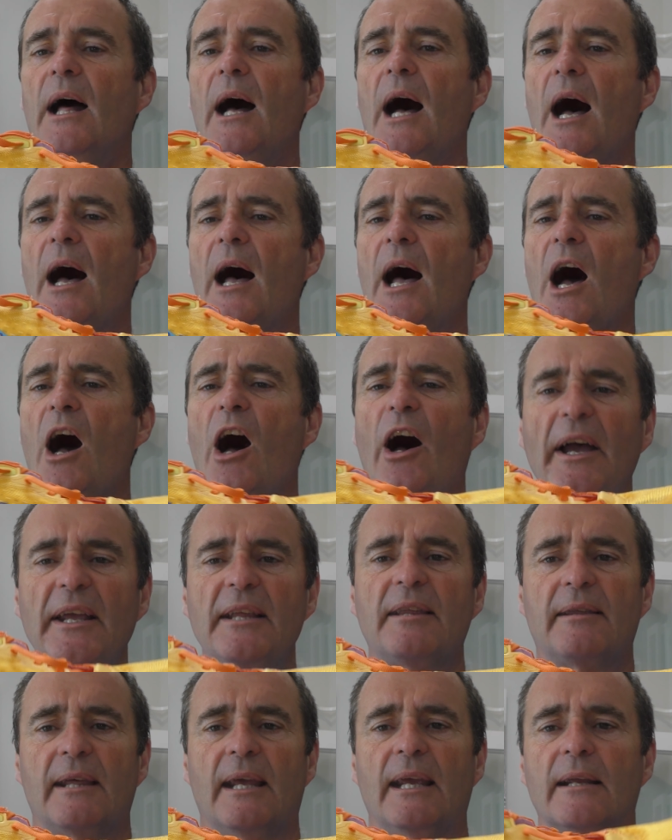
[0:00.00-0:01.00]
I
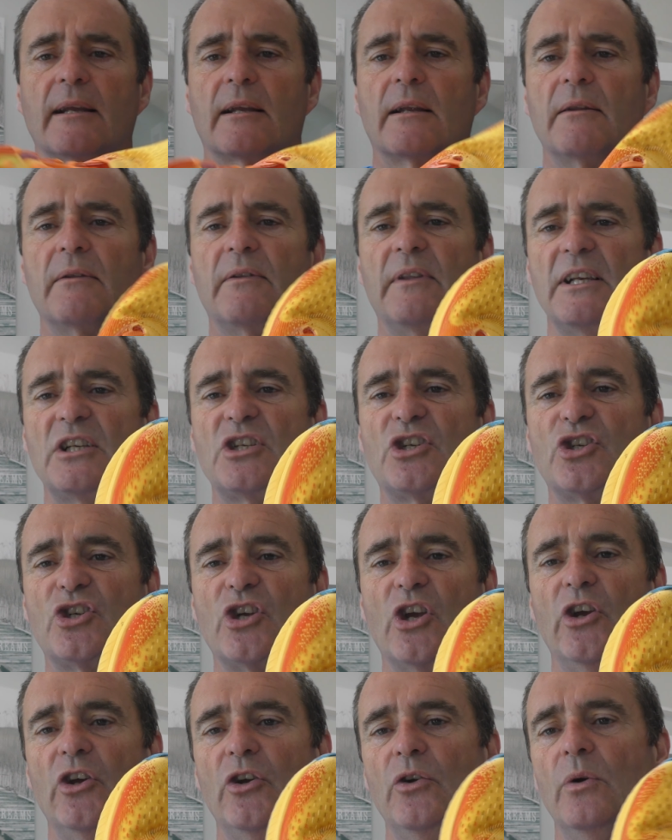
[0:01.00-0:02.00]
think this
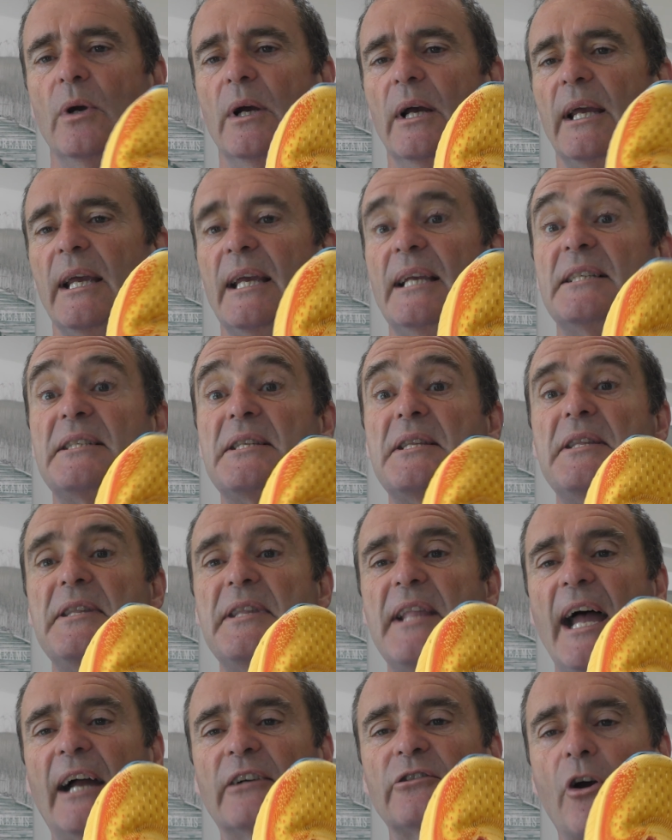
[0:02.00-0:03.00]
shoe is
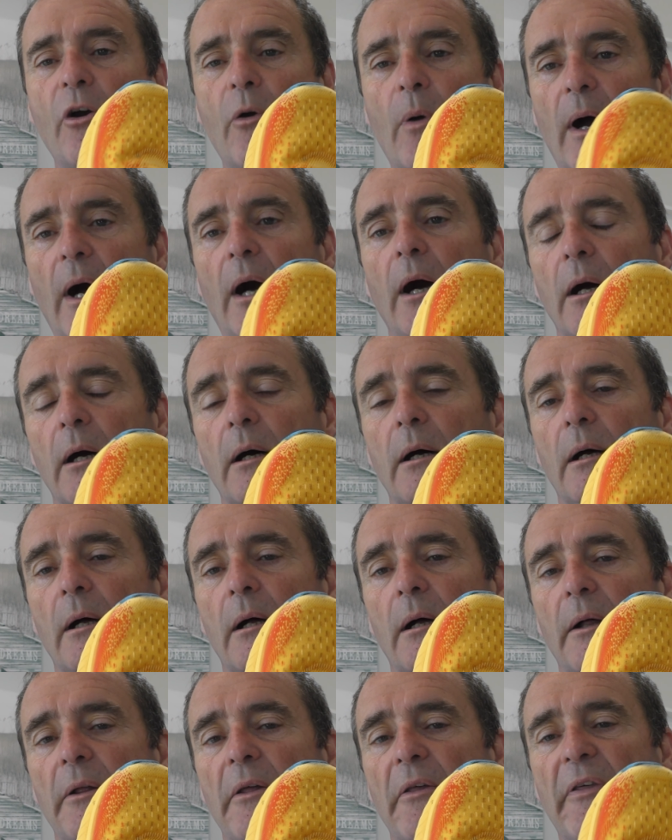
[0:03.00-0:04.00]
narrower
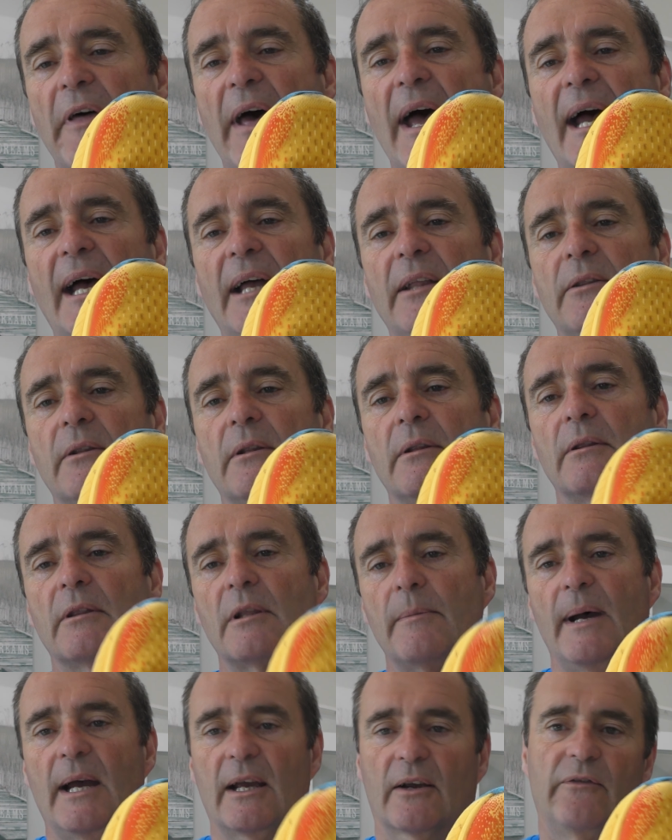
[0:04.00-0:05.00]
than
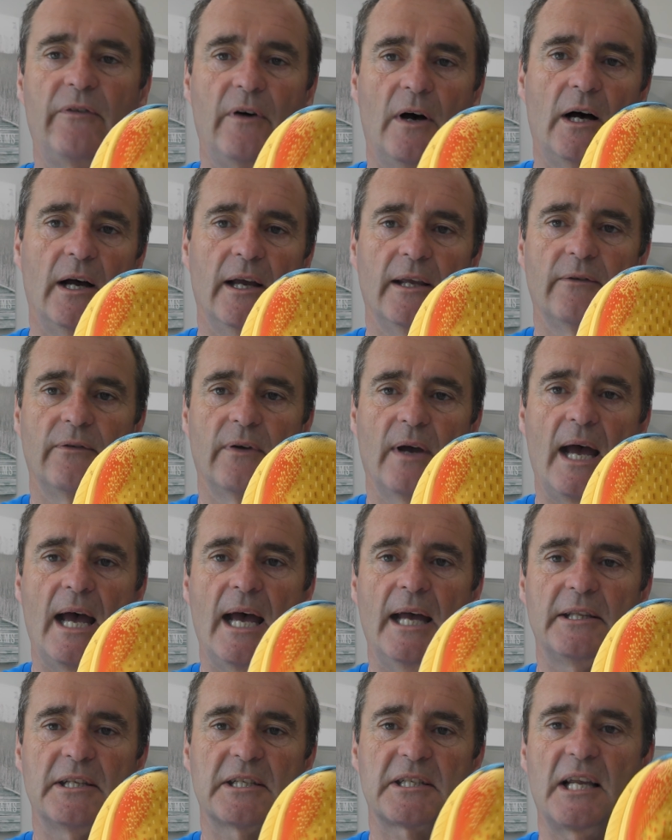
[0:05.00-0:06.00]
the Mach 5.
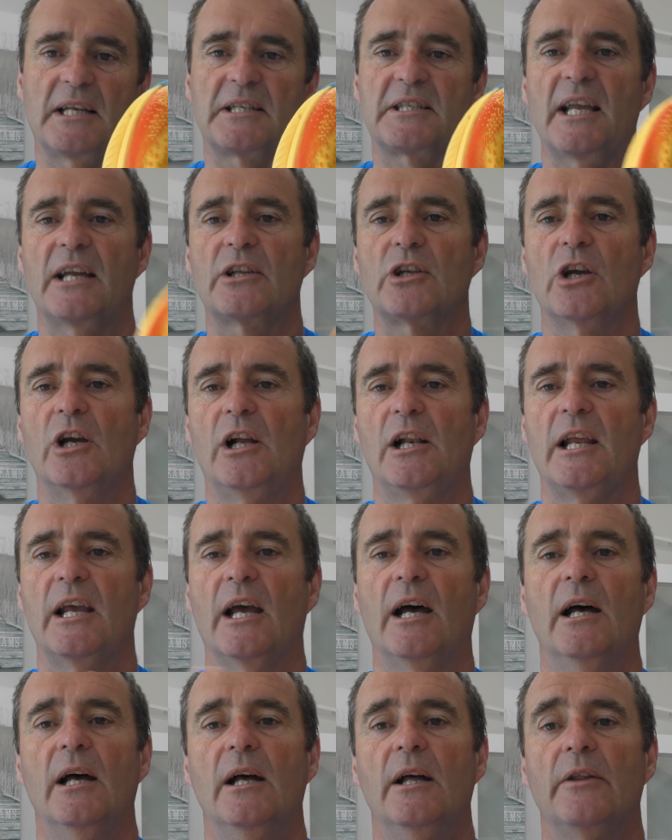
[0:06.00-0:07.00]
And as I said
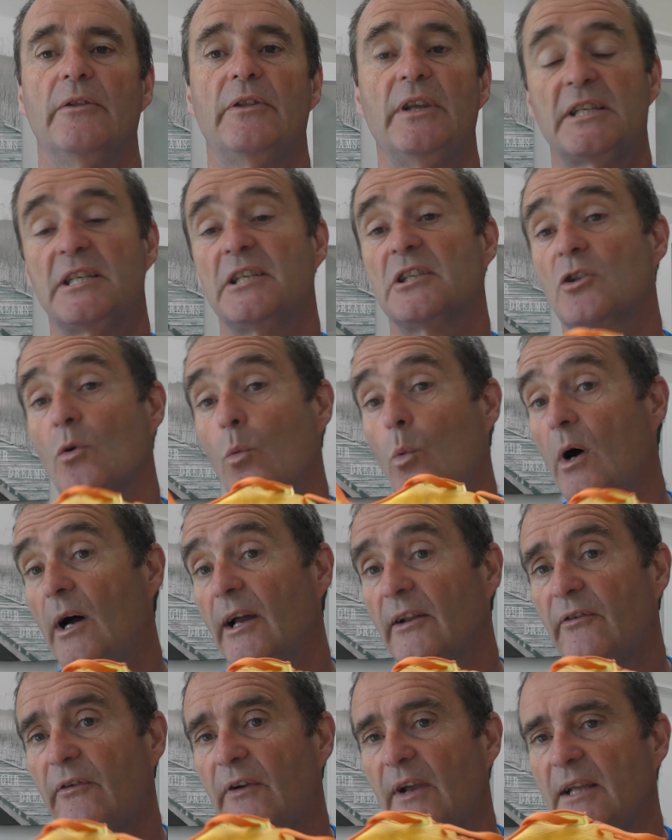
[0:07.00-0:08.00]
earlier, this is the
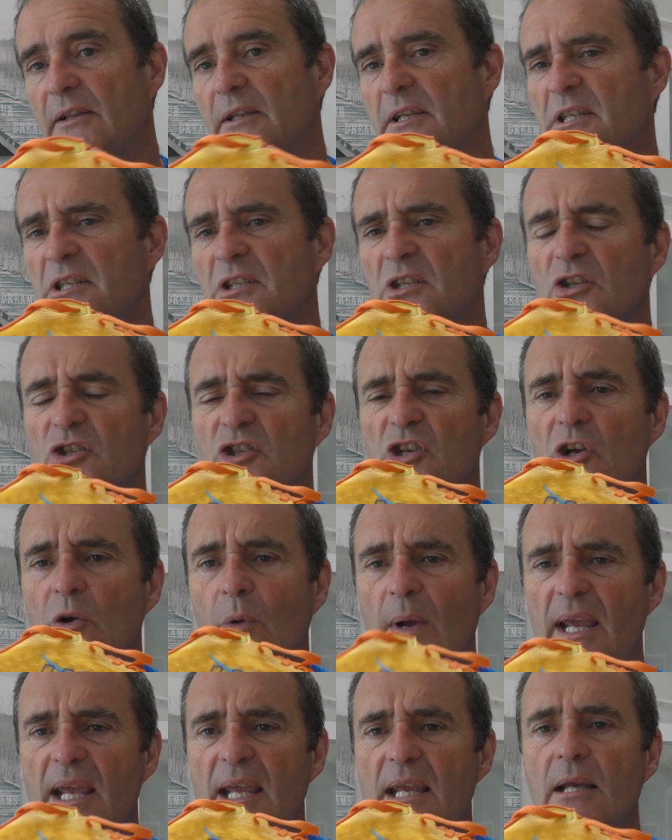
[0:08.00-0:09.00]
wide fit, this is the
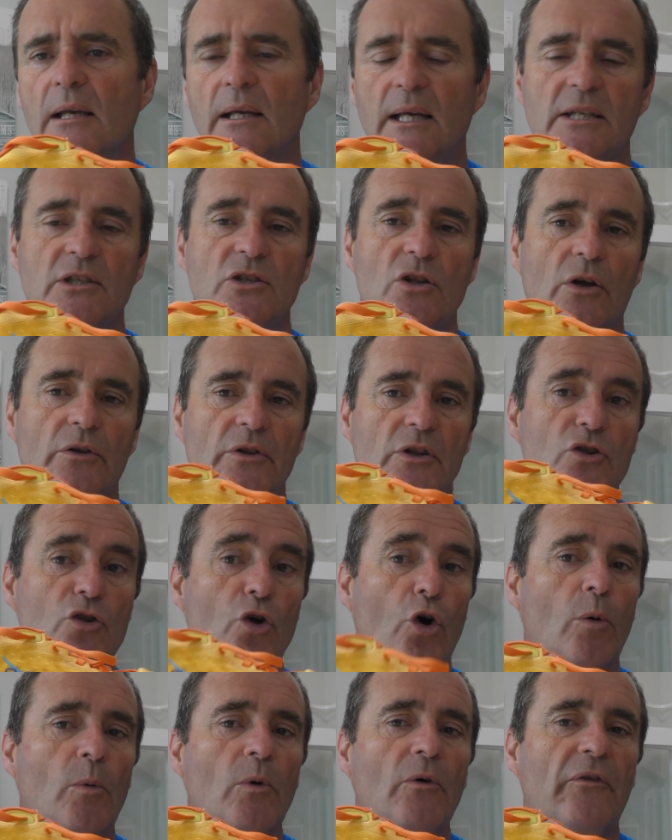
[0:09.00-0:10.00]
2E, it's not the
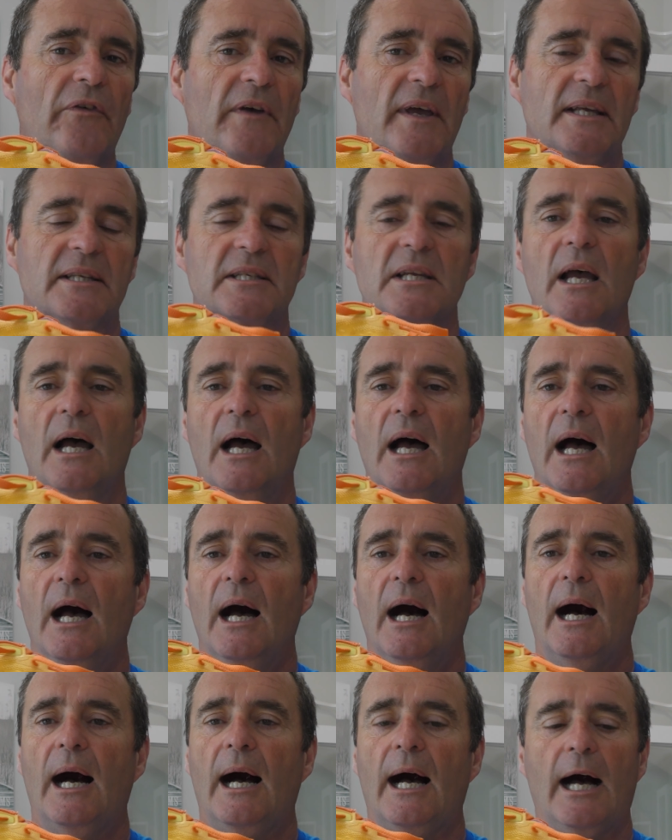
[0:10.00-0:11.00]
normal fit.
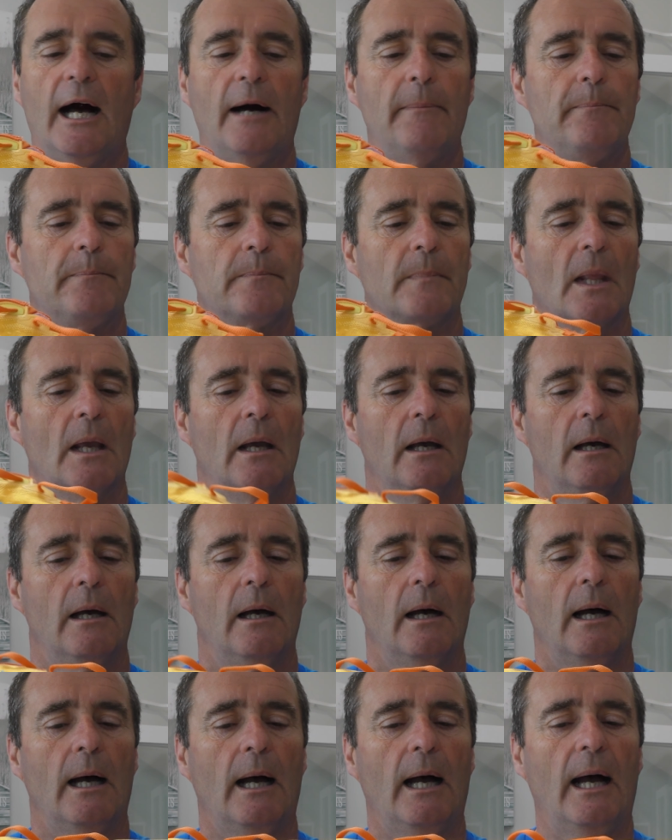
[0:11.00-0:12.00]

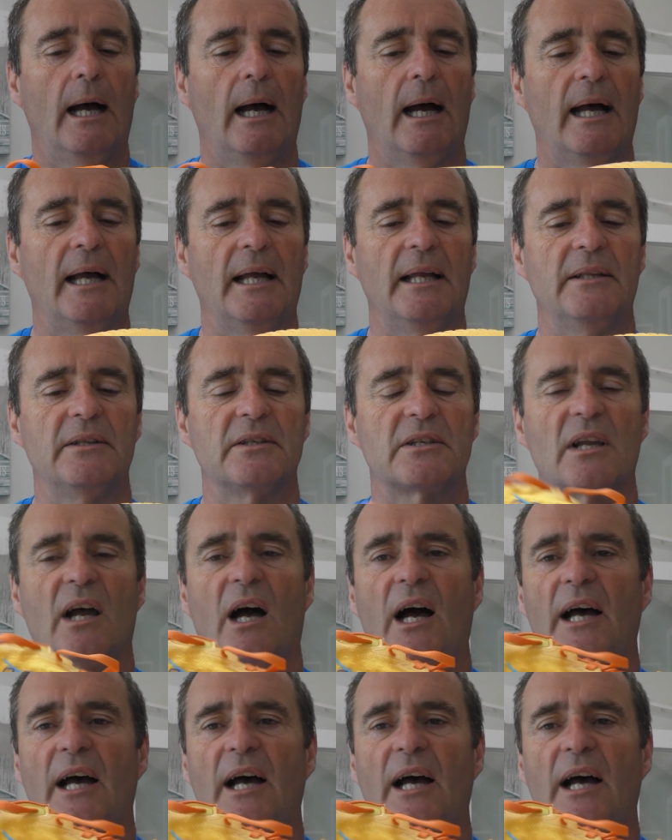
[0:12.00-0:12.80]
And